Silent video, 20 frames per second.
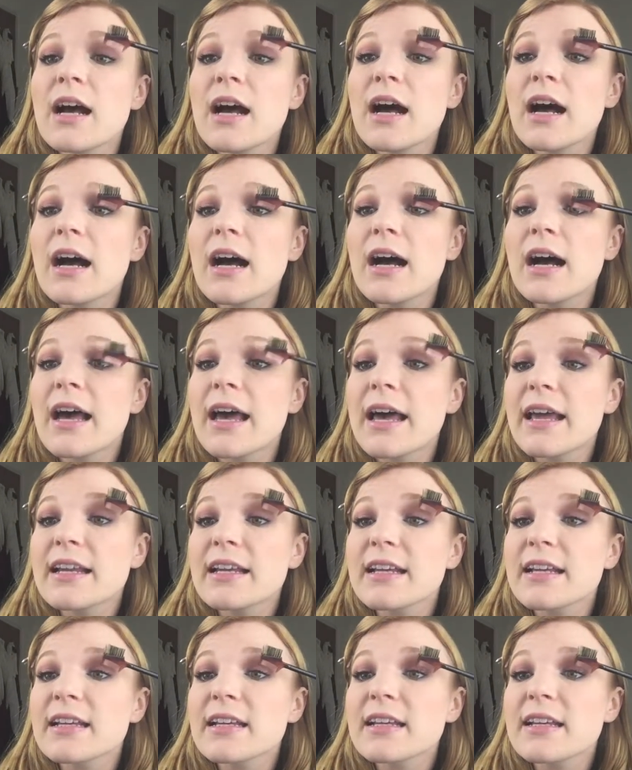And
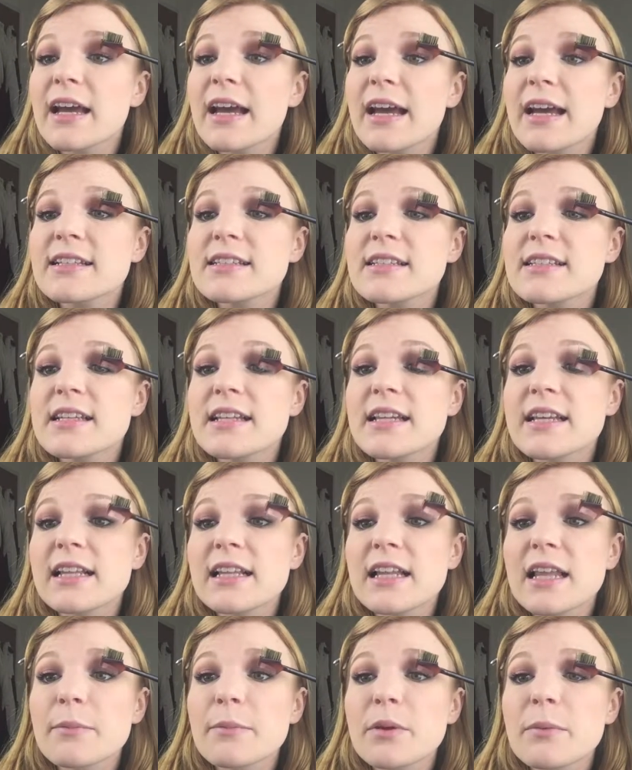in case there's any
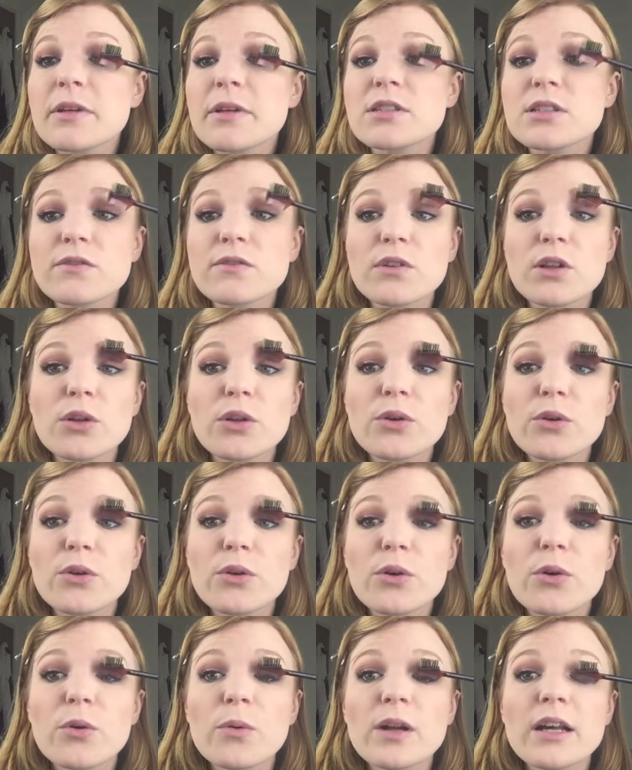clumpy bits of
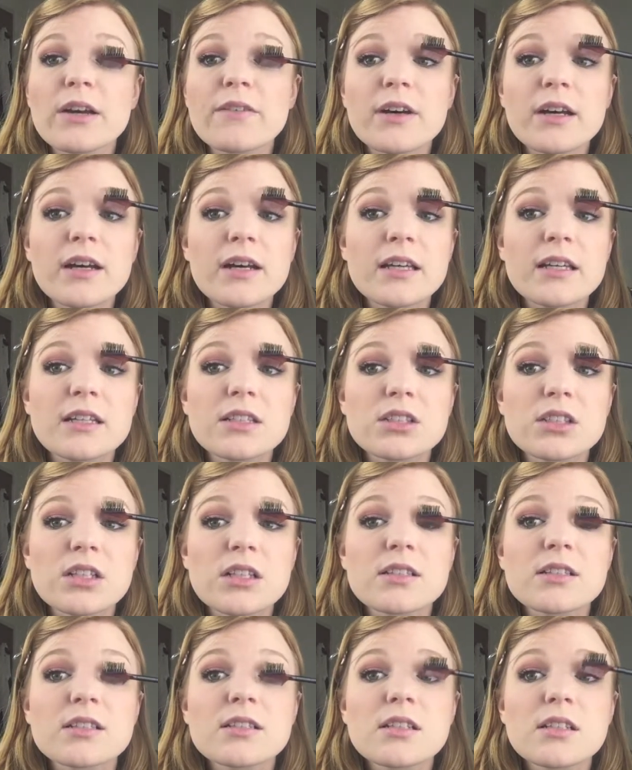glue or whatever, it
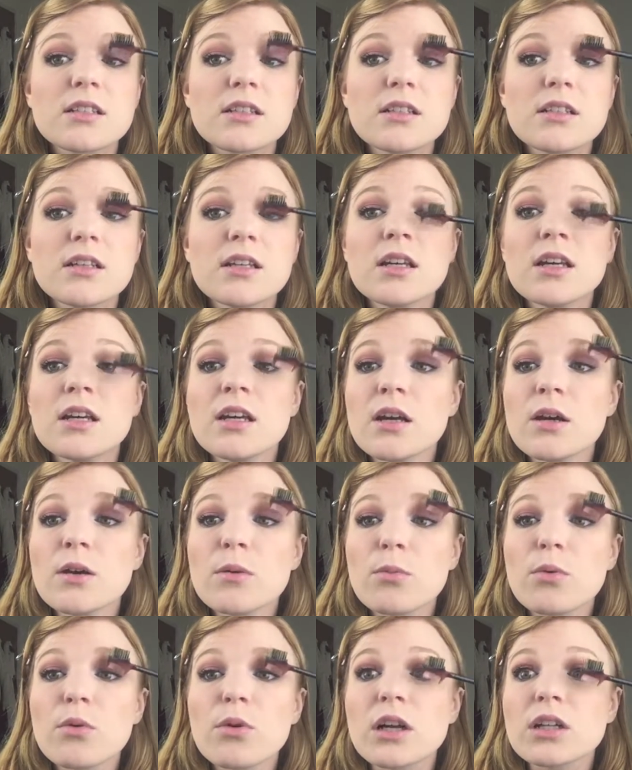just
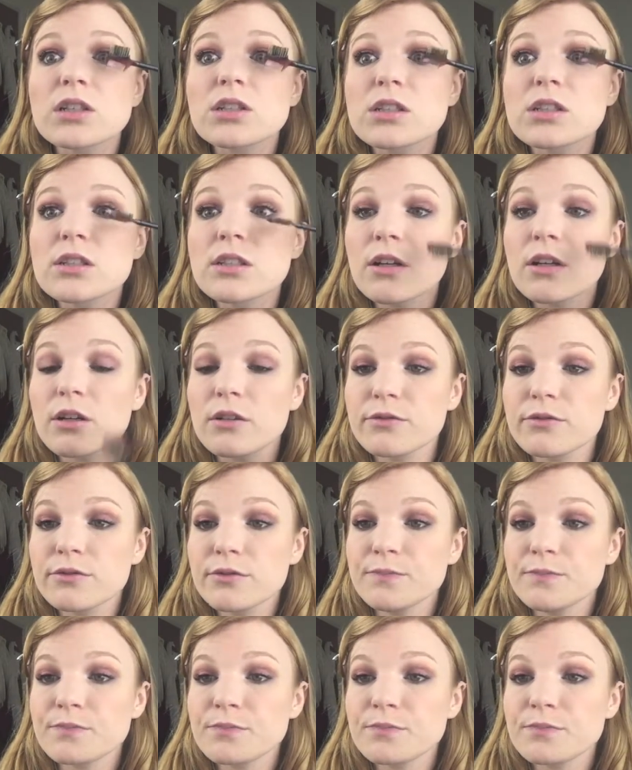brushes it off.